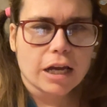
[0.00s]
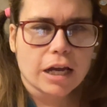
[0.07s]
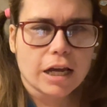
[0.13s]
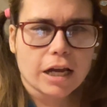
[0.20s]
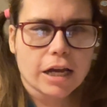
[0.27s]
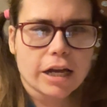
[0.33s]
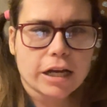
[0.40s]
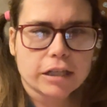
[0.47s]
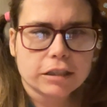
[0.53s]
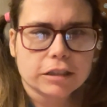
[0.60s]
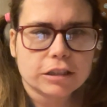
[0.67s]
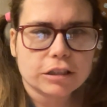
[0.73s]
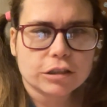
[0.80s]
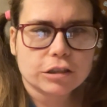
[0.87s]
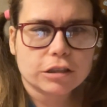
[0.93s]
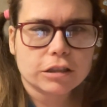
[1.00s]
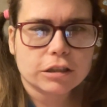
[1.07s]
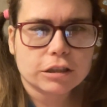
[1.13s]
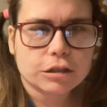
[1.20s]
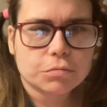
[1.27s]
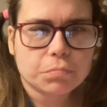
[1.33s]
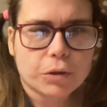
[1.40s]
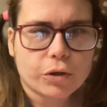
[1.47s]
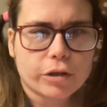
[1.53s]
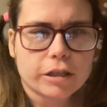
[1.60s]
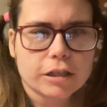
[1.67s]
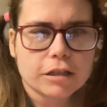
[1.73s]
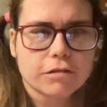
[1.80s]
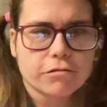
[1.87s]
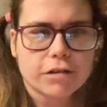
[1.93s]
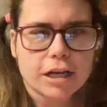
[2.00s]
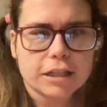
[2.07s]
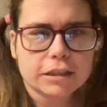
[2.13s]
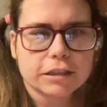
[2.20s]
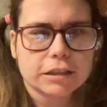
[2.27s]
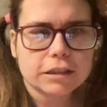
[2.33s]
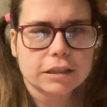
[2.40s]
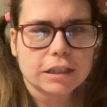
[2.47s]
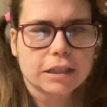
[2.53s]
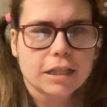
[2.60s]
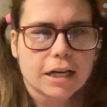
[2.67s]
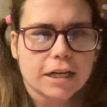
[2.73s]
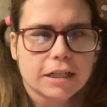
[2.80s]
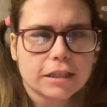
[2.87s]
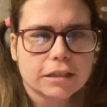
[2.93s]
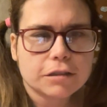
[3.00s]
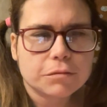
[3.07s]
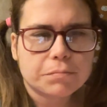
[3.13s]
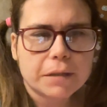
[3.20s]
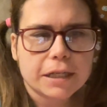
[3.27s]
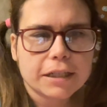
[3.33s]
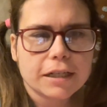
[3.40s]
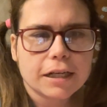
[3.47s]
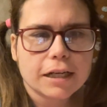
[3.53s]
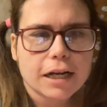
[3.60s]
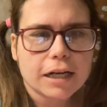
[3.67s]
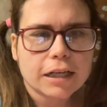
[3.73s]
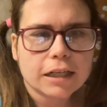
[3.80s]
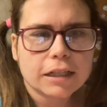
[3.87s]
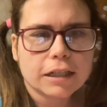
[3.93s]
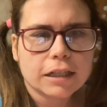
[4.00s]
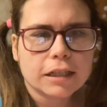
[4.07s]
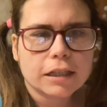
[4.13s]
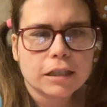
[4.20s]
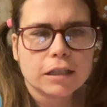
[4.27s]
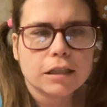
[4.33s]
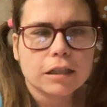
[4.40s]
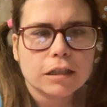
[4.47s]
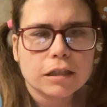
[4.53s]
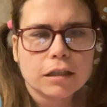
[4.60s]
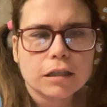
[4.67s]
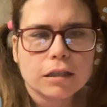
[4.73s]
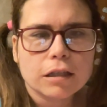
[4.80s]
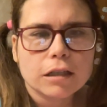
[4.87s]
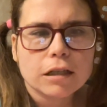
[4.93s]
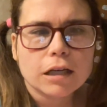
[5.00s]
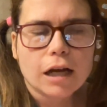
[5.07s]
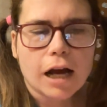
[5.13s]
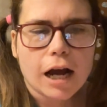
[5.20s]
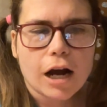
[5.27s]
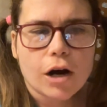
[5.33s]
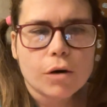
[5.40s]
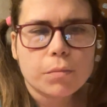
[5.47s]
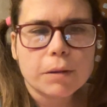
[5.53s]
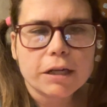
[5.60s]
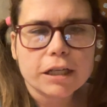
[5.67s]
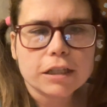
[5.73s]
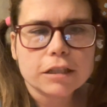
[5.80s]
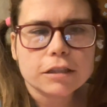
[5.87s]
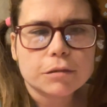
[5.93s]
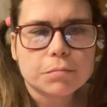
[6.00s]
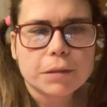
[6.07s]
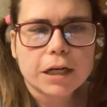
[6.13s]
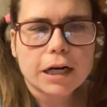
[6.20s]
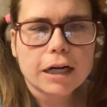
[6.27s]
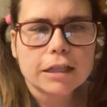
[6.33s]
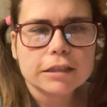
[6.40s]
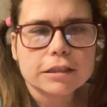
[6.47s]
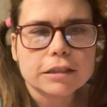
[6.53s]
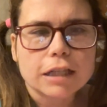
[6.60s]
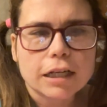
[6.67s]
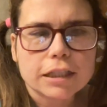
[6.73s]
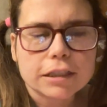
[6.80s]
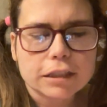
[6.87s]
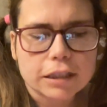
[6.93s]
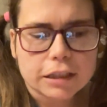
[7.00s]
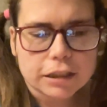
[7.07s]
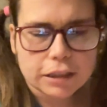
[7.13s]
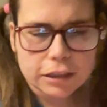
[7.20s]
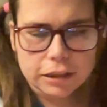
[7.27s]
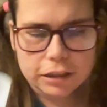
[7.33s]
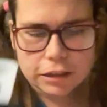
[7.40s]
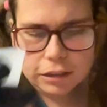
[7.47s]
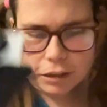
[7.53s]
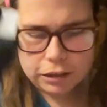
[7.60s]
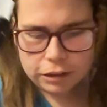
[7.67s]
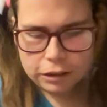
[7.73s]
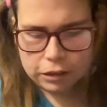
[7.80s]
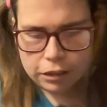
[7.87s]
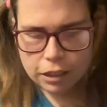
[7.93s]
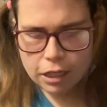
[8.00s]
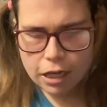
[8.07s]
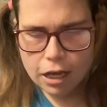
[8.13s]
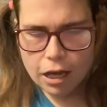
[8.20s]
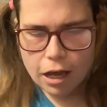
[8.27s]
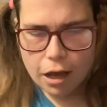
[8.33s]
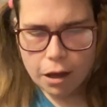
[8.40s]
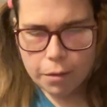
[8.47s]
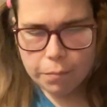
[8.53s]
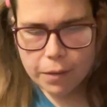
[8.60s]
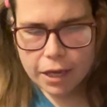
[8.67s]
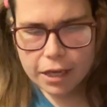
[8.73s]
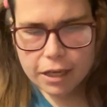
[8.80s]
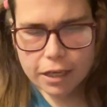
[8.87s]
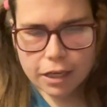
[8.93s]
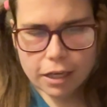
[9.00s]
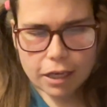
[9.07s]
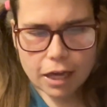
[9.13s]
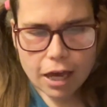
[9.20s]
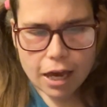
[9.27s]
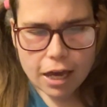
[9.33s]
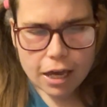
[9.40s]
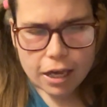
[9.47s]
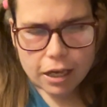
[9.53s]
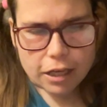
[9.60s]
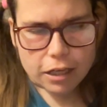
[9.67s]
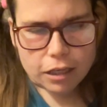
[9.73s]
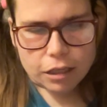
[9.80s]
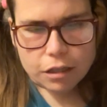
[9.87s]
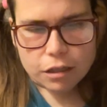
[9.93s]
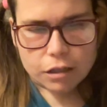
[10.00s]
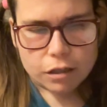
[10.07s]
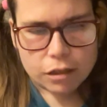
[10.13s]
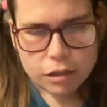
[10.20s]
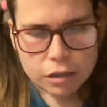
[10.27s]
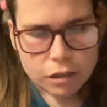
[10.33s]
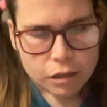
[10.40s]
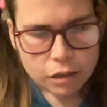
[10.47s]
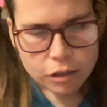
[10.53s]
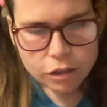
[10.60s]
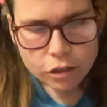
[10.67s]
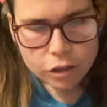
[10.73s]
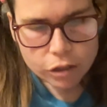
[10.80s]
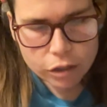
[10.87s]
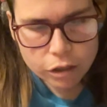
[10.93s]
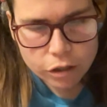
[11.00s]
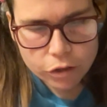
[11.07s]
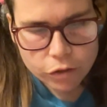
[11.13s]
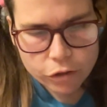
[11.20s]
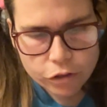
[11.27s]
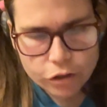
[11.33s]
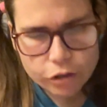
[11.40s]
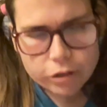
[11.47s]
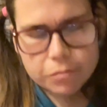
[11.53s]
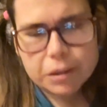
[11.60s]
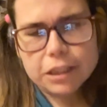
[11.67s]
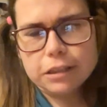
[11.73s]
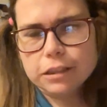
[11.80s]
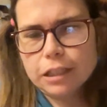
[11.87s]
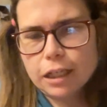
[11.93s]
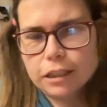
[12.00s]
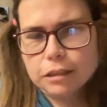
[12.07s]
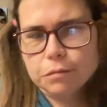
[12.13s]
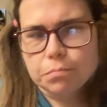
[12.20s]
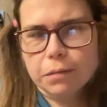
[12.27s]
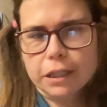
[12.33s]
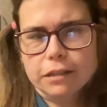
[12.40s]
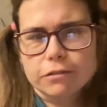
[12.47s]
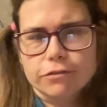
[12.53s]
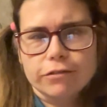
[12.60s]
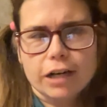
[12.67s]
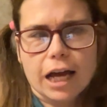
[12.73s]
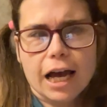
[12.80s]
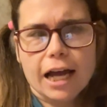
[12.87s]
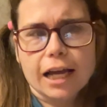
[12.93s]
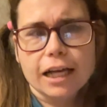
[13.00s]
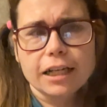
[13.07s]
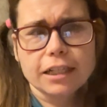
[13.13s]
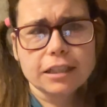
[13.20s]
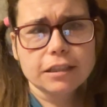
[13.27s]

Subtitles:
And you just pour the resin in there, depending on how big your project is. I'm making a normal sized butterfly.